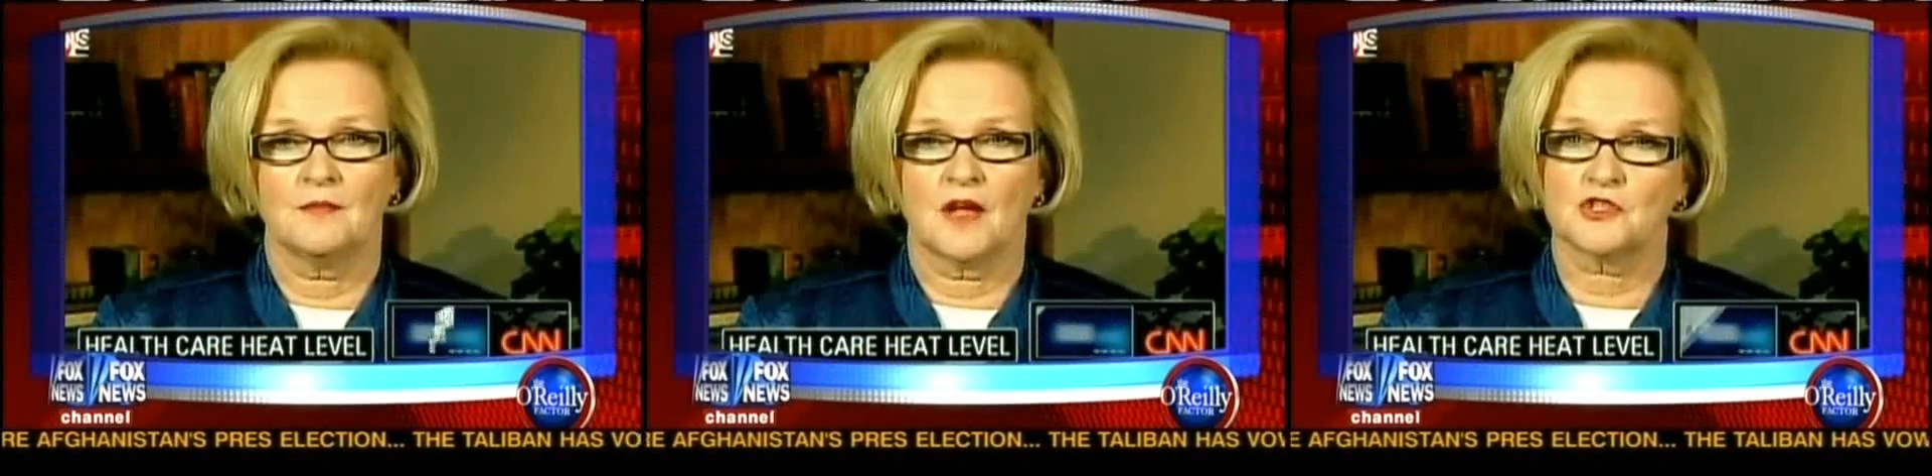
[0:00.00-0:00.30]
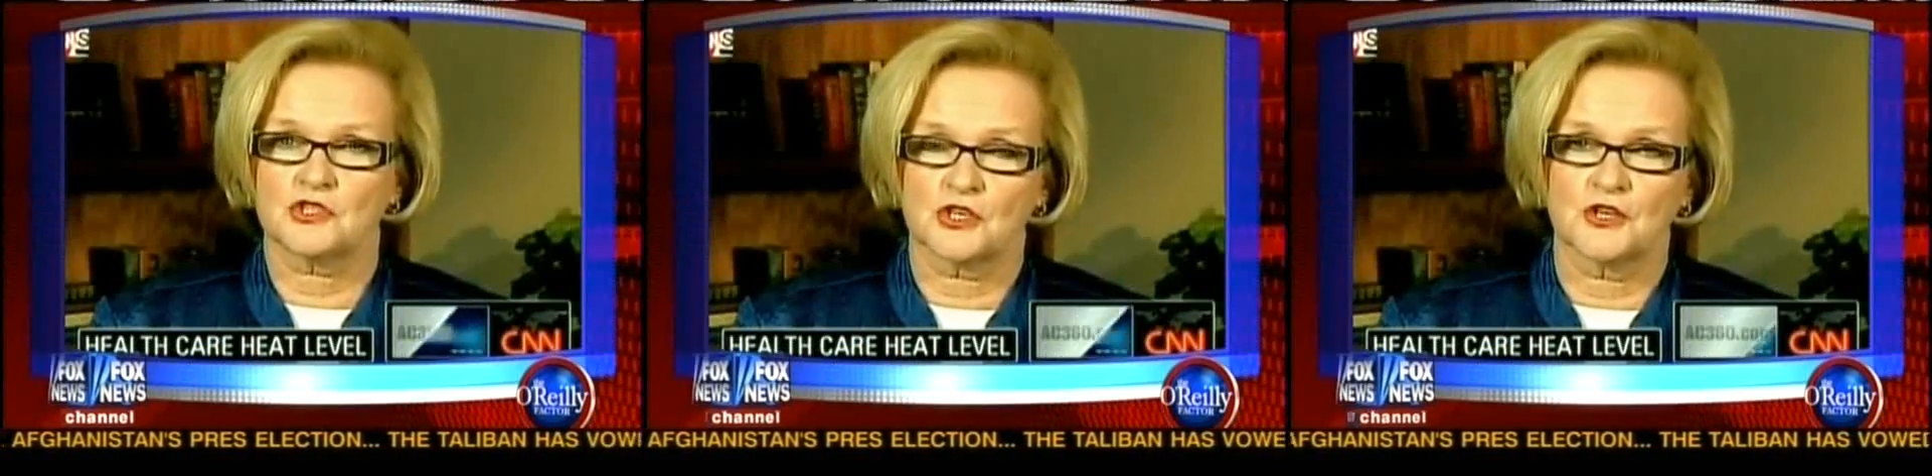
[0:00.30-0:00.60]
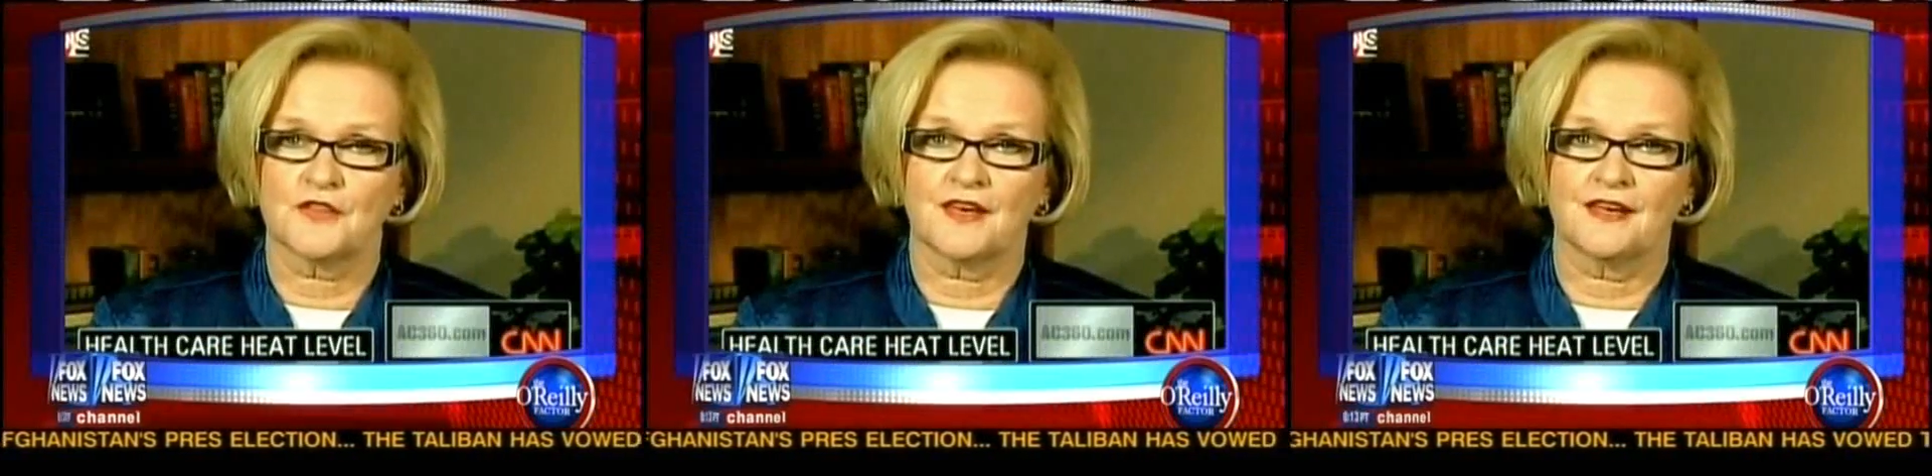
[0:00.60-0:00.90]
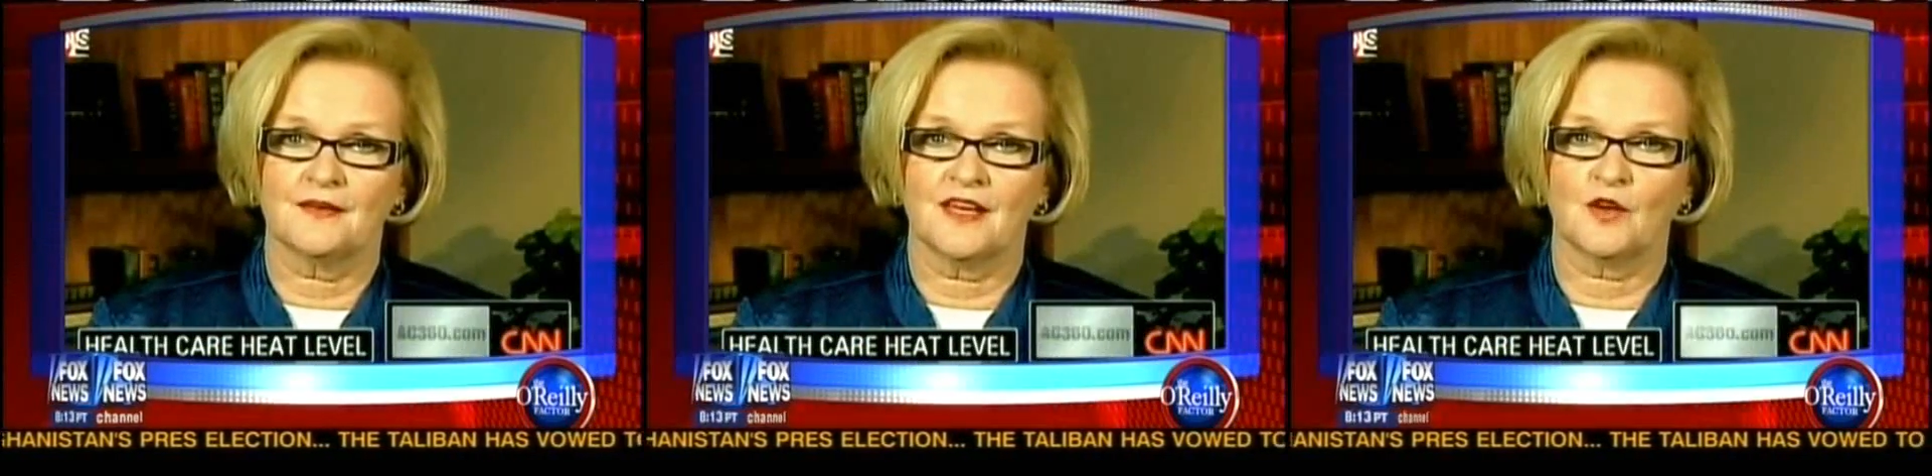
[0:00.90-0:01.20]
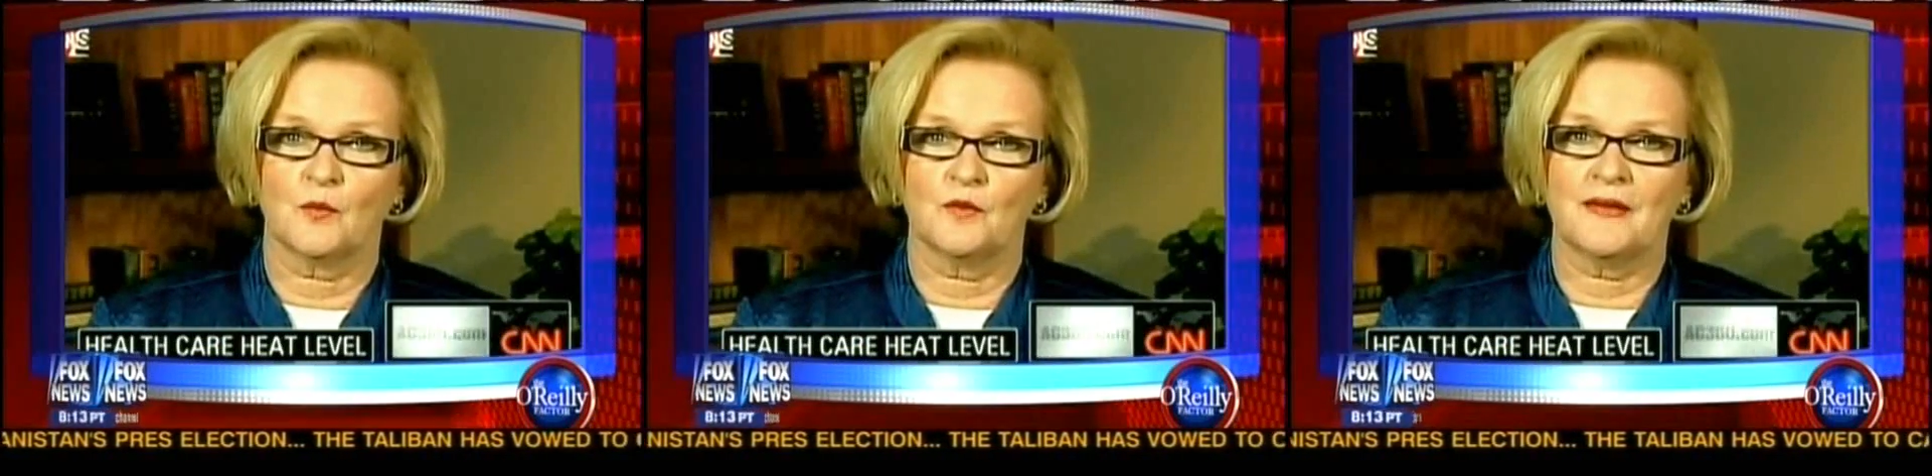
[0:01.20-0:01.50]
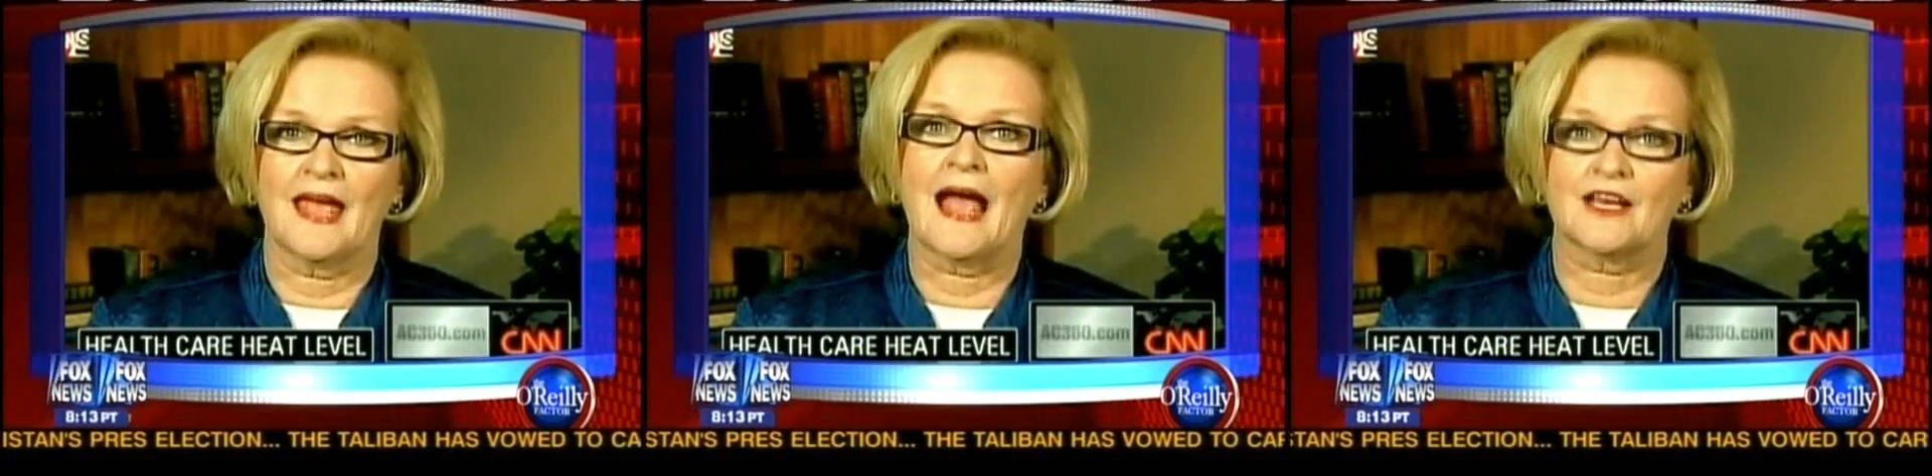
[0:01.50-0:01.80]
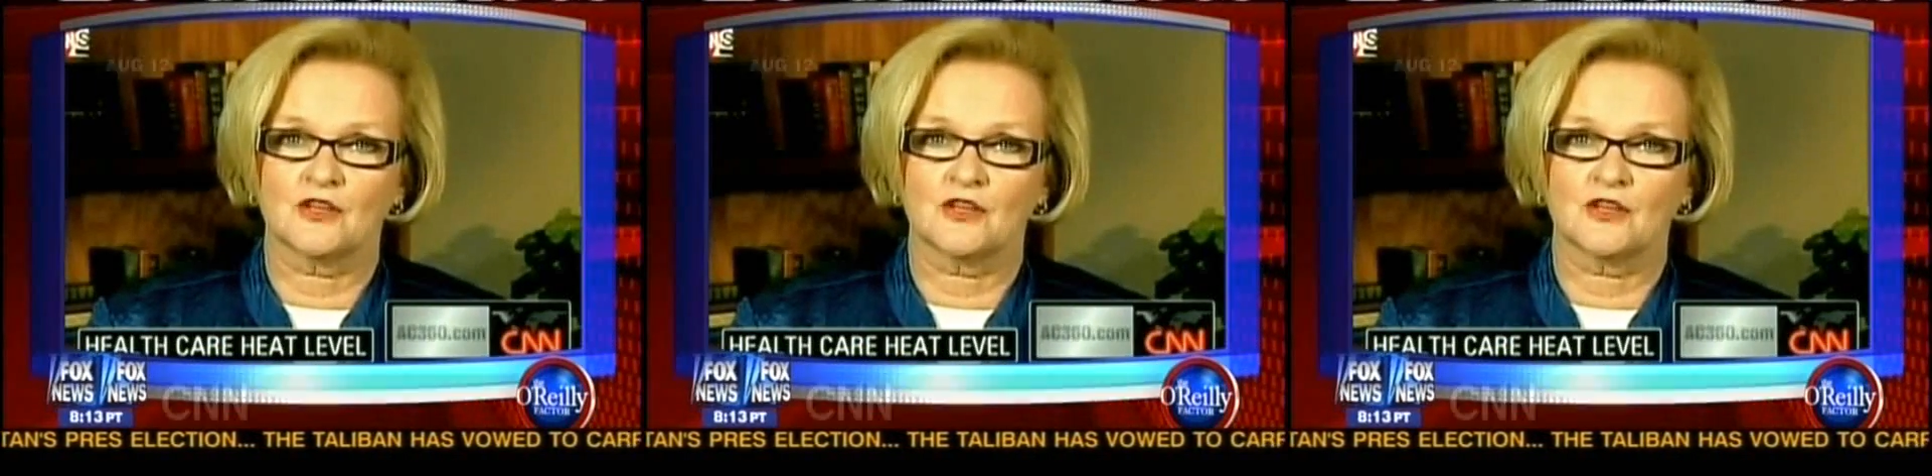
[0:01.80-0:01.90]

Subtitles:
I'm not sure that it would be